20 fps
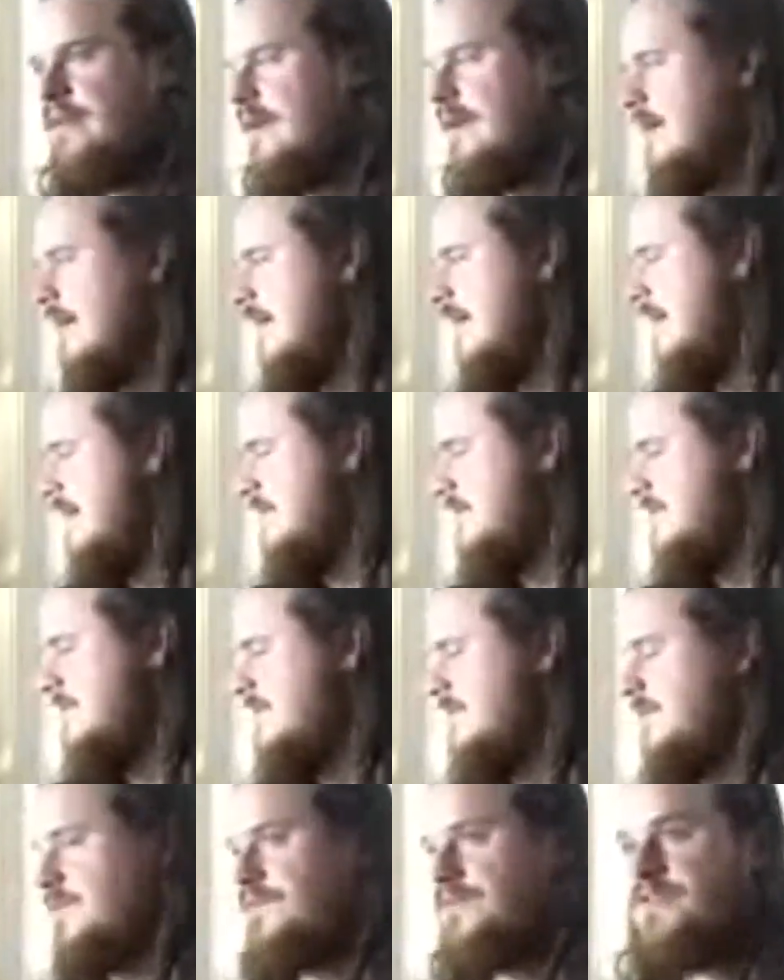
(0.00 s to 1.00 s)

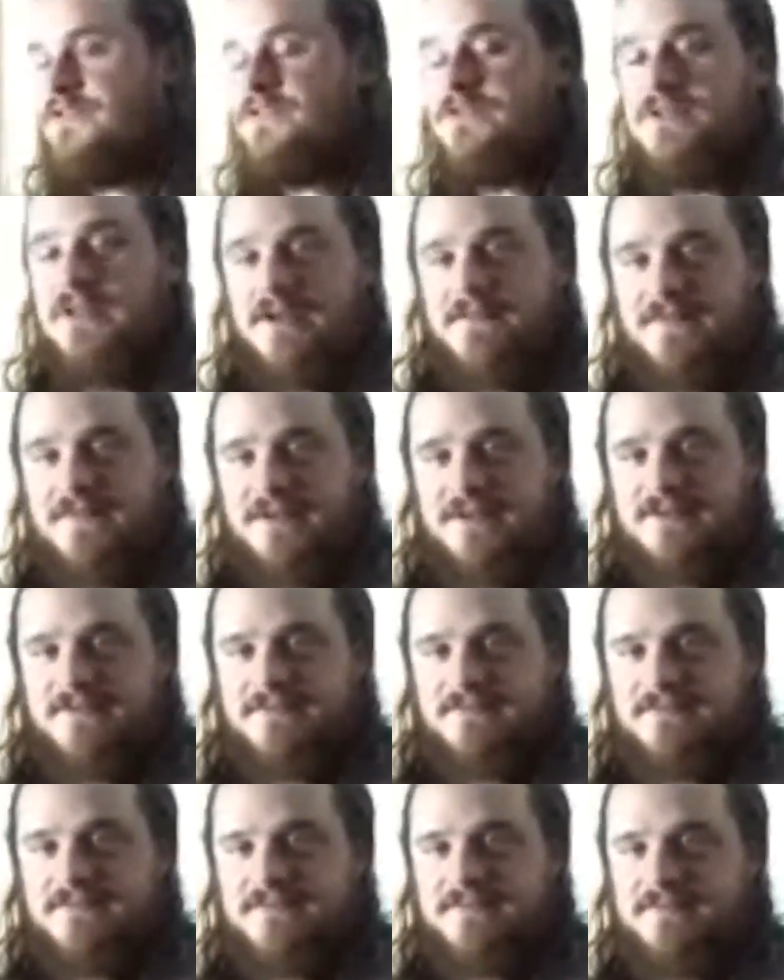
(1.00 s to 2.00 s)
you snuff it,
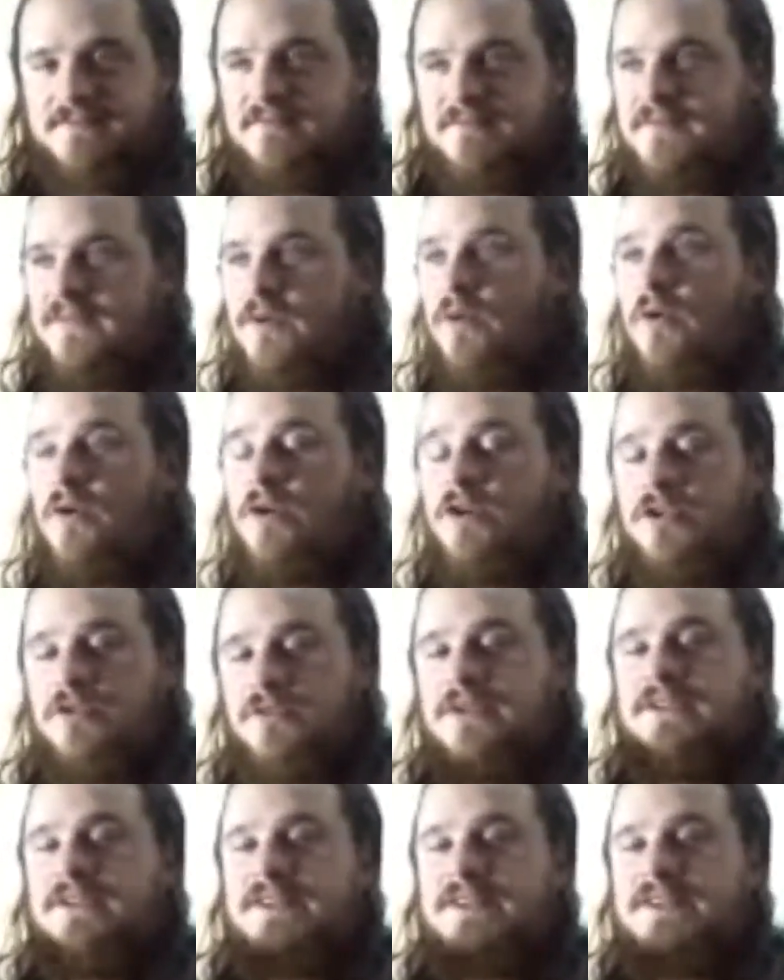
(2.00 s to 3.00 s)
or you
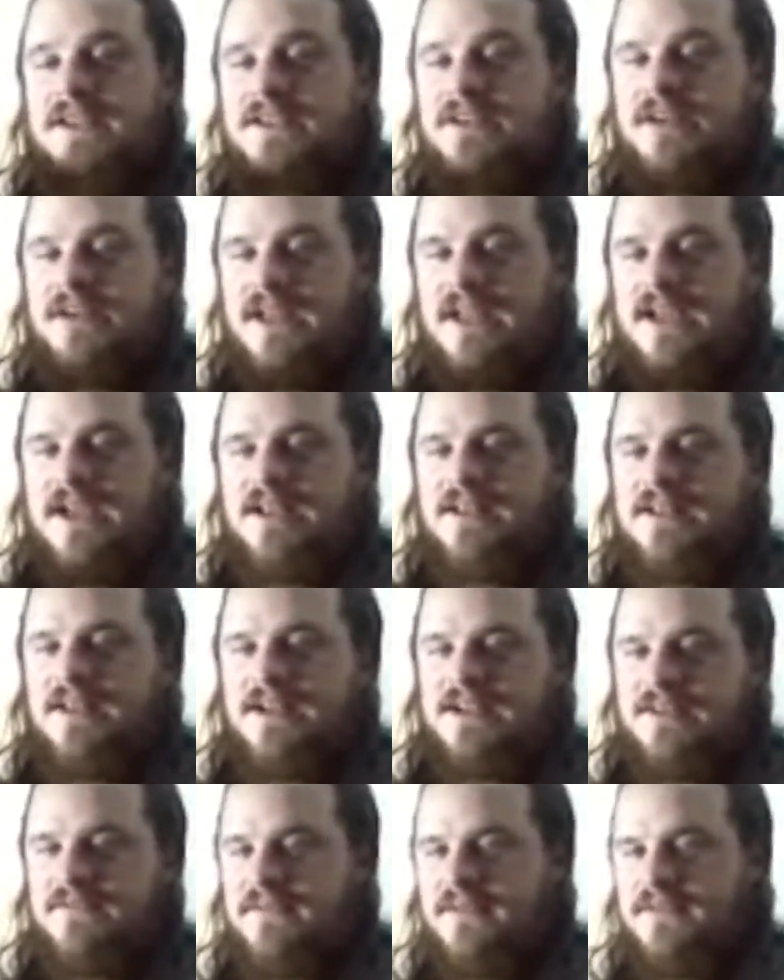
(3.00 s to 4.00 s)
can take your hand,
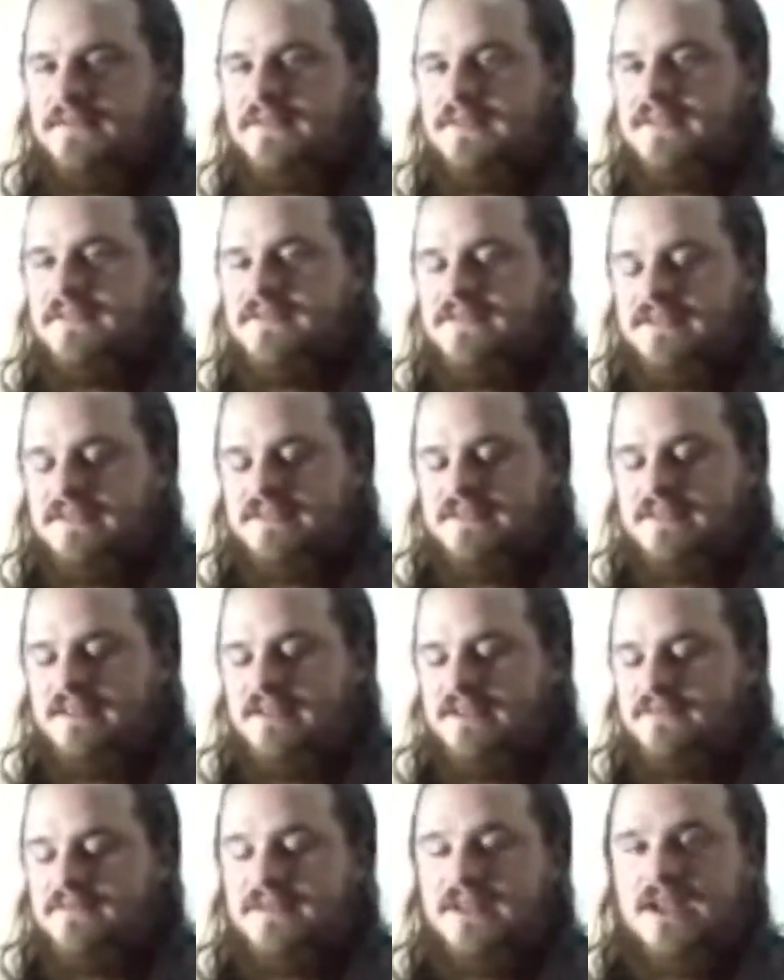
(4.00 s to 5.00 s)
like if it's a
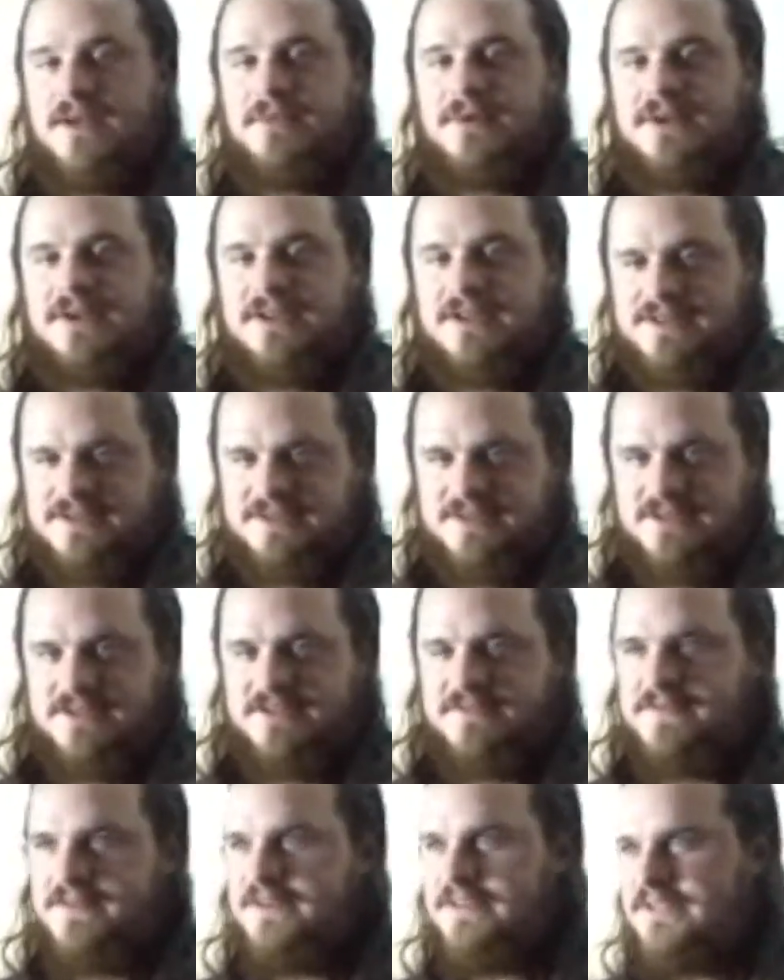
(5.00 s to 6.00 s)
flame on an incense,
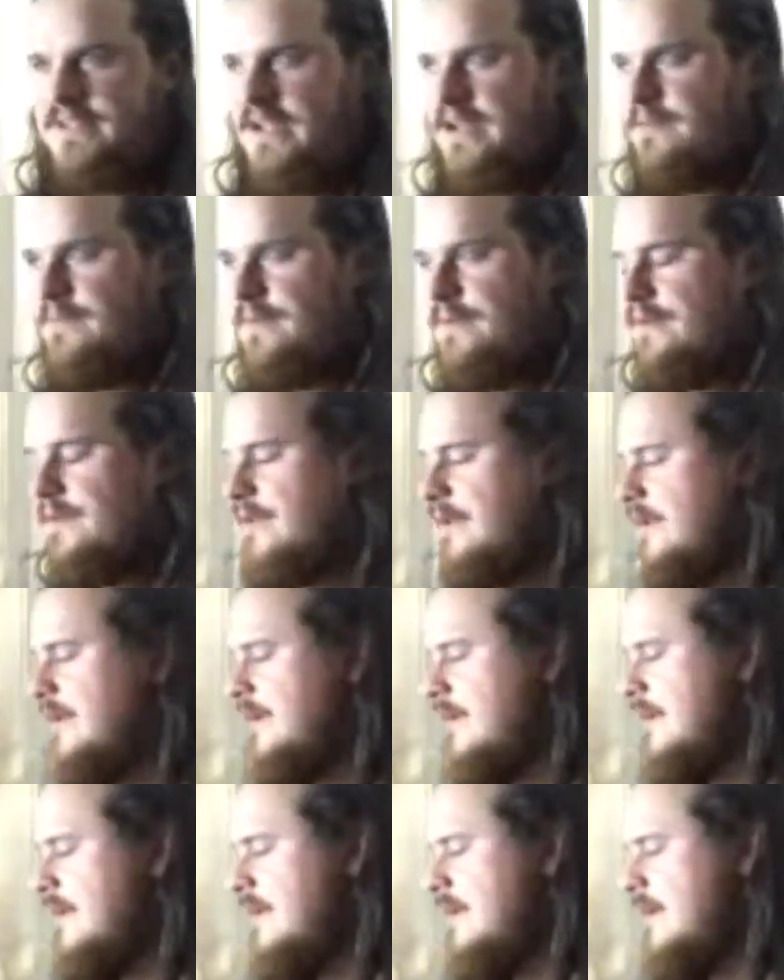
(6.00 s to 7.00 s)
for example,
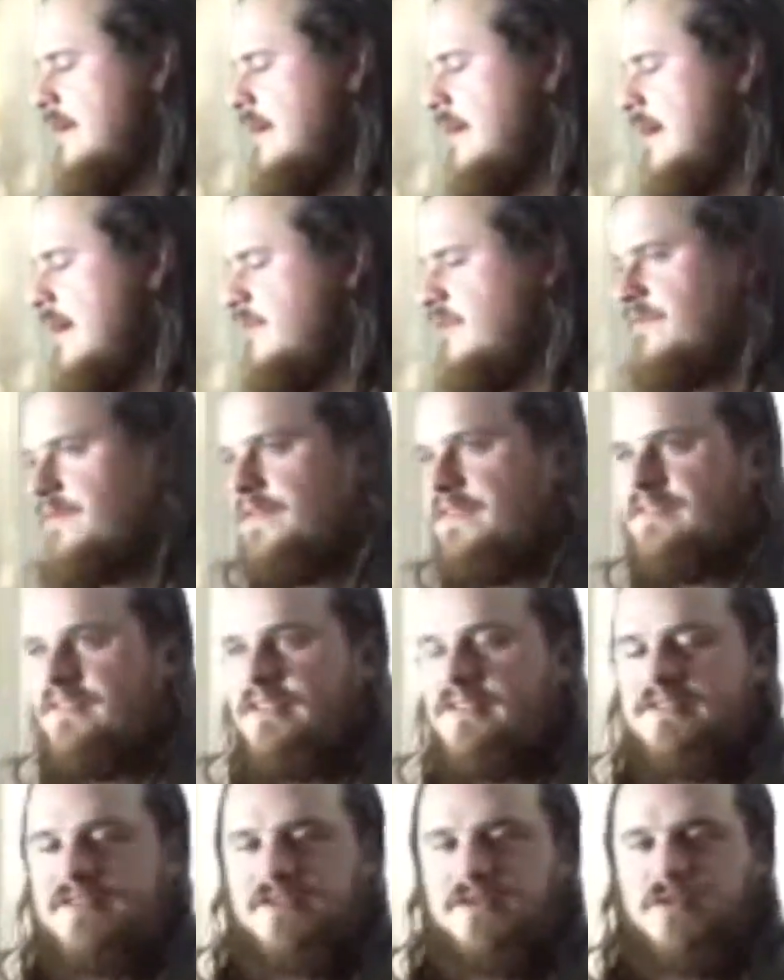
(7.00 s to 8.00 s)
or if it's
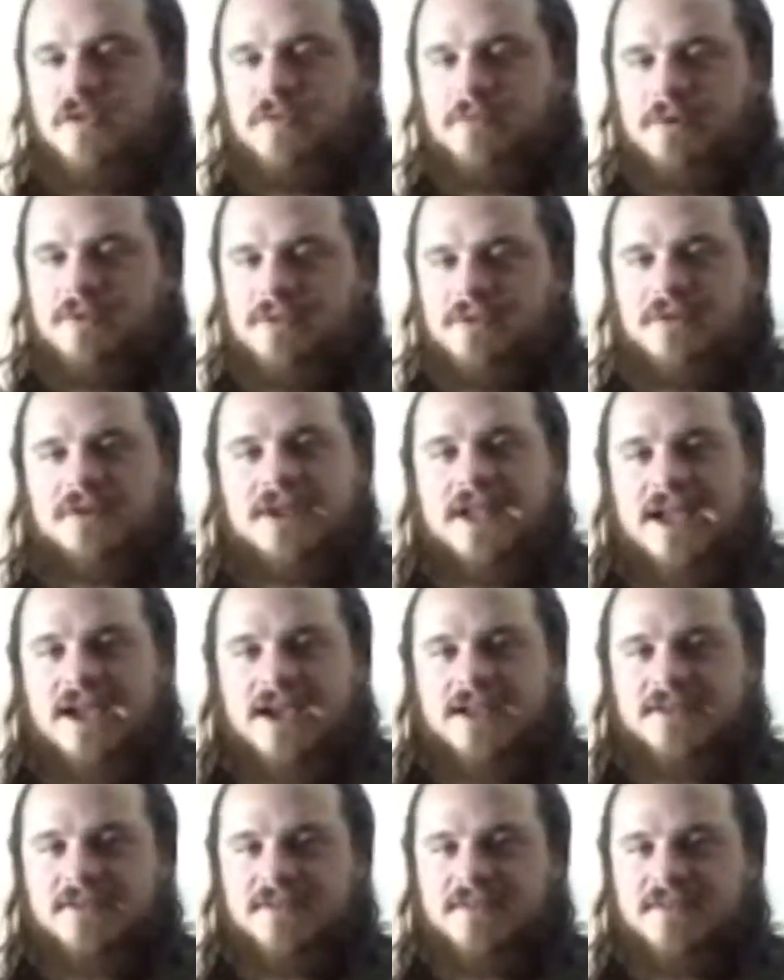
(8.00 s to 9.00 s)
just a normal little
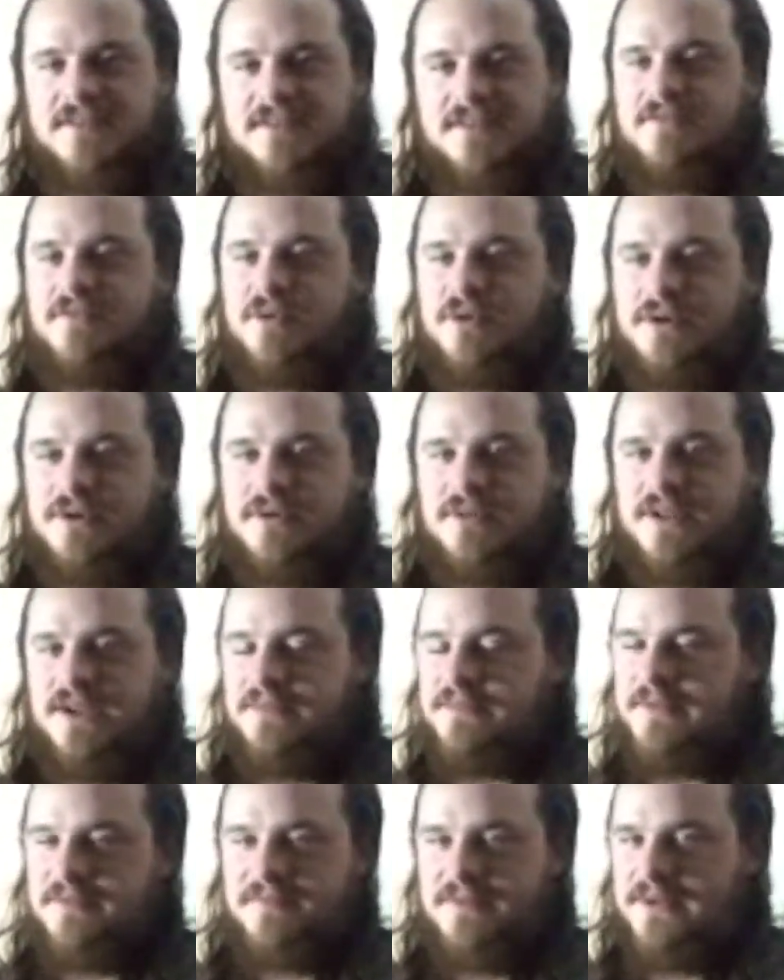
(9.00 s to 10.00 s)
candle instead of oil
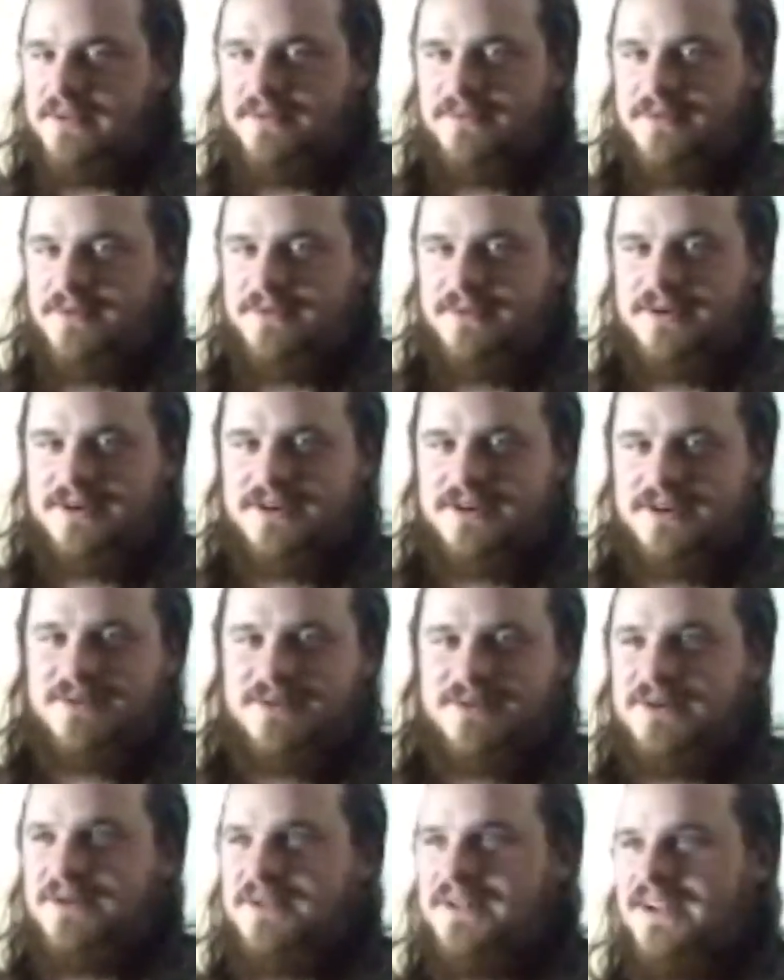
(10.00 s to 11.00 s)
lamp. This probably won't work on an
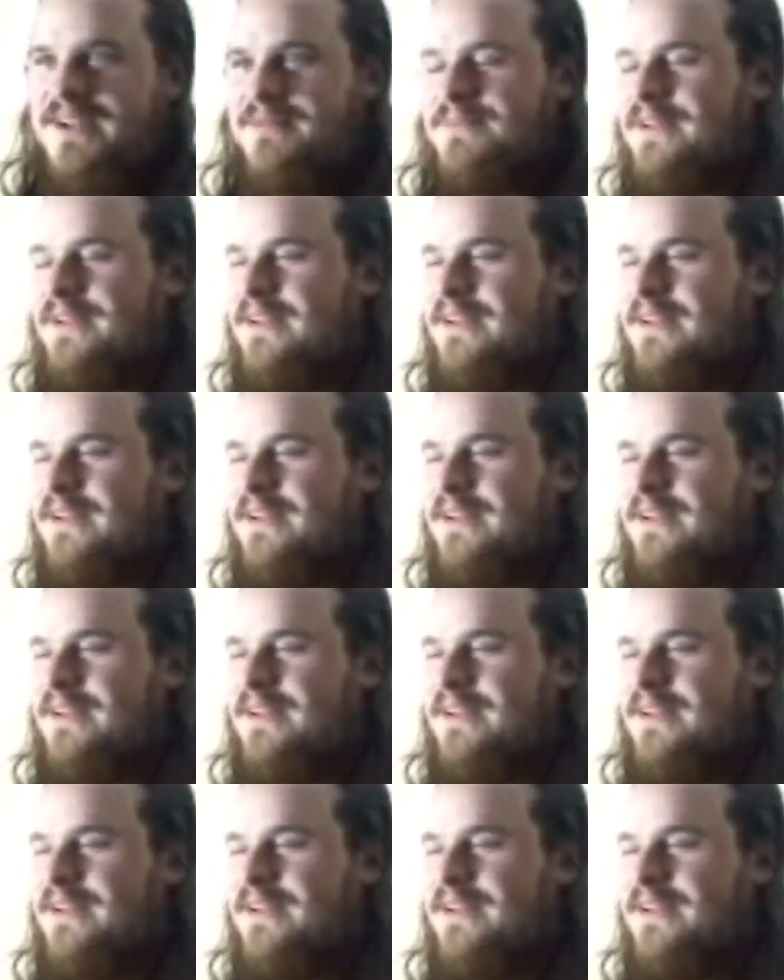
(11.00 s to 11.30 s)
oil lamp.